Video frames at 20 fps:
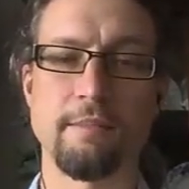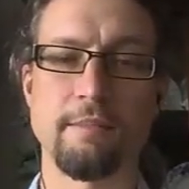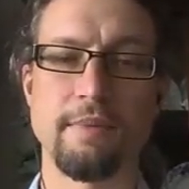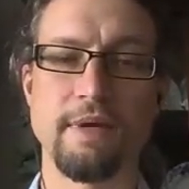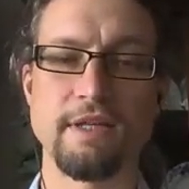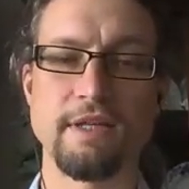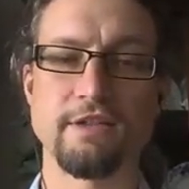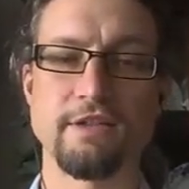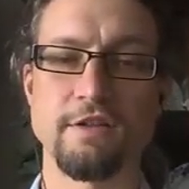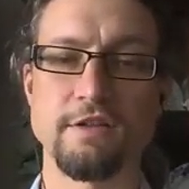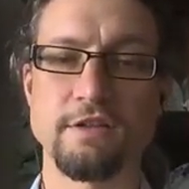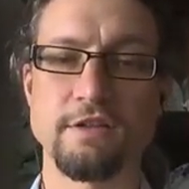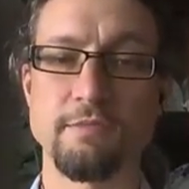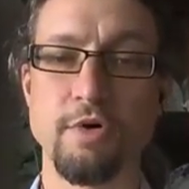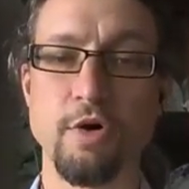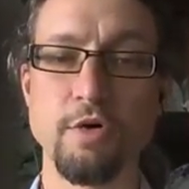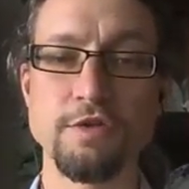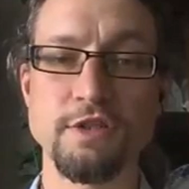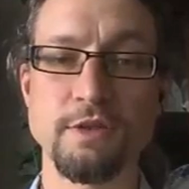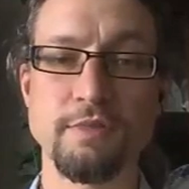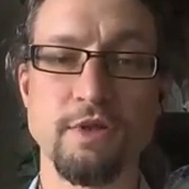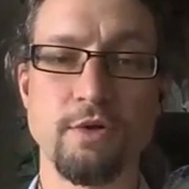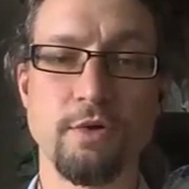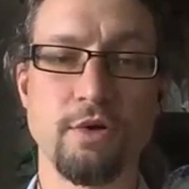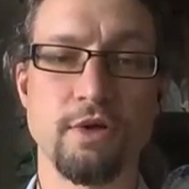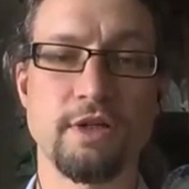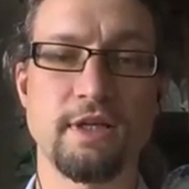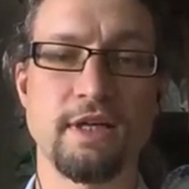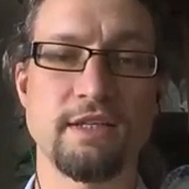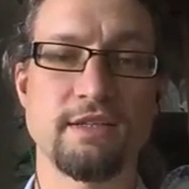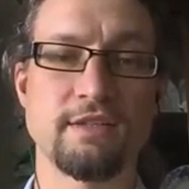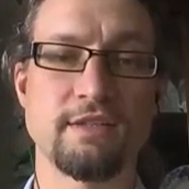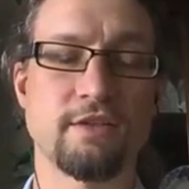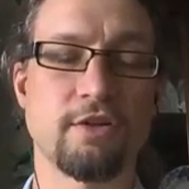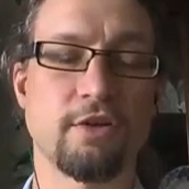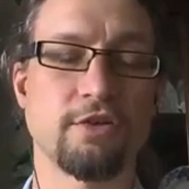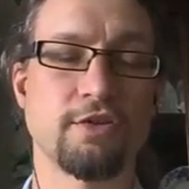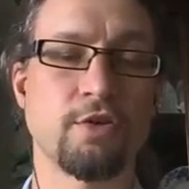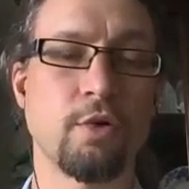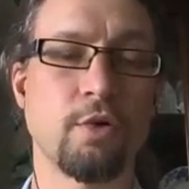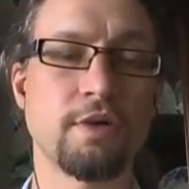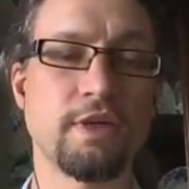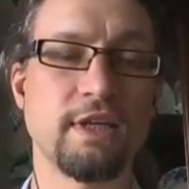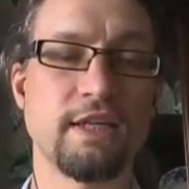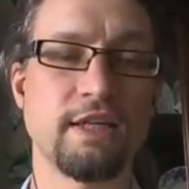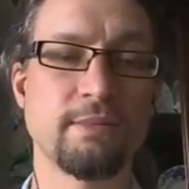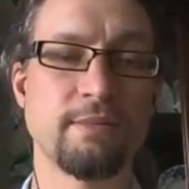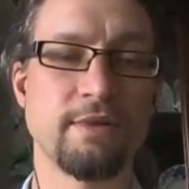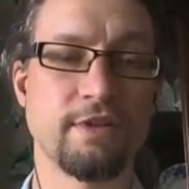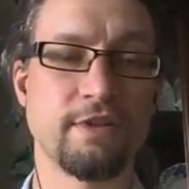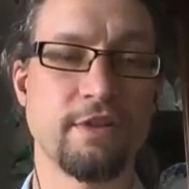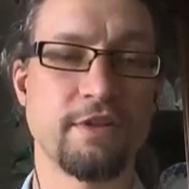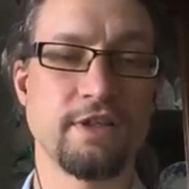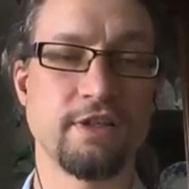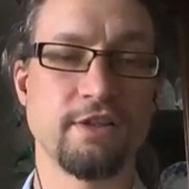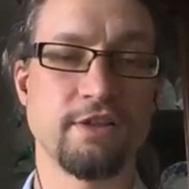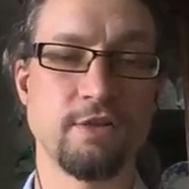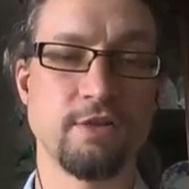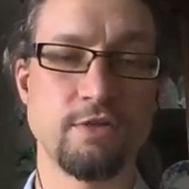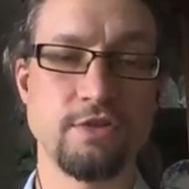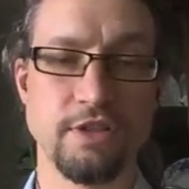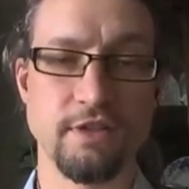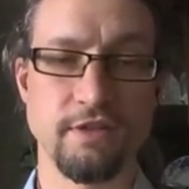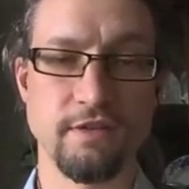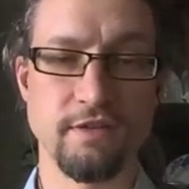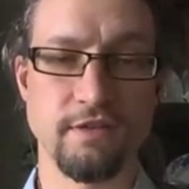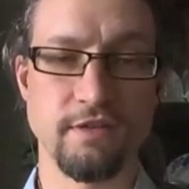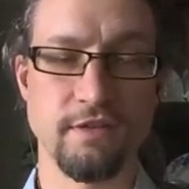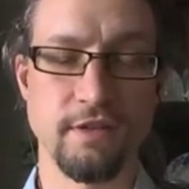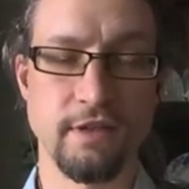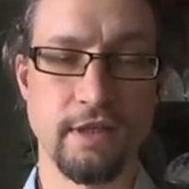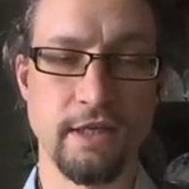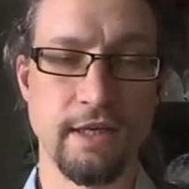based on a symposium he organized called Tolkien Among the Theologians,